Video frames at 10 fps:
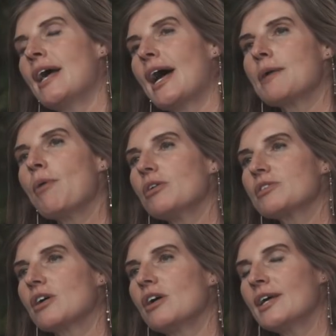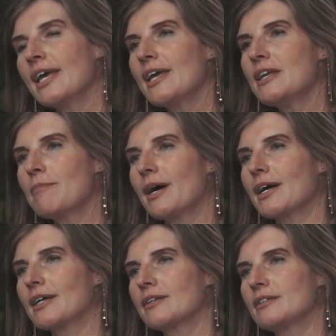and I'm also, in
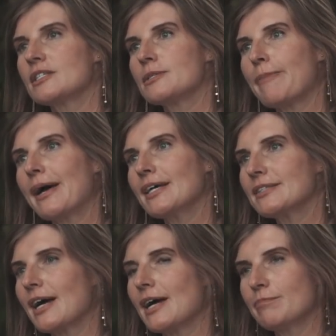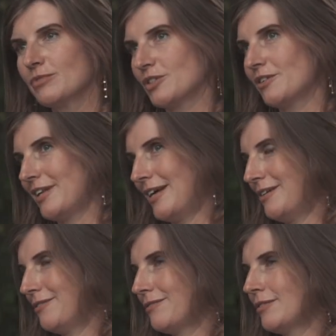my spare time, don't laugh,